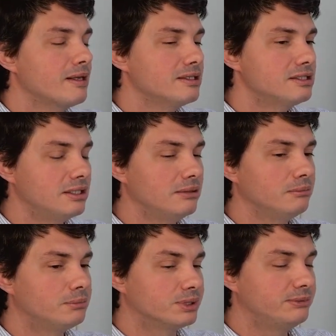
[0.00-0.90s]
some
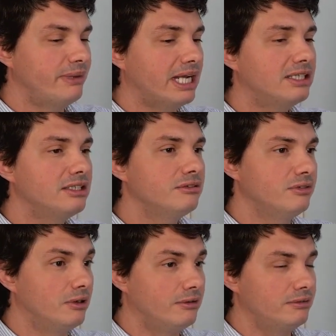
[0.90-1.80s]
perspective
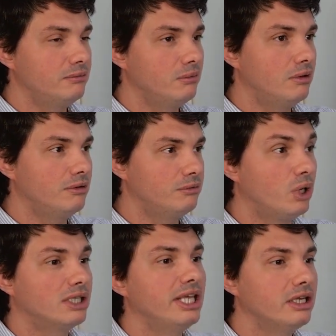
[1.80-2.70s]
of
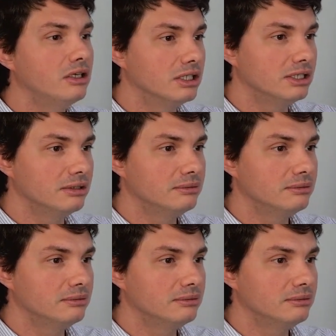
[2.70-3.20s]
what they're gonna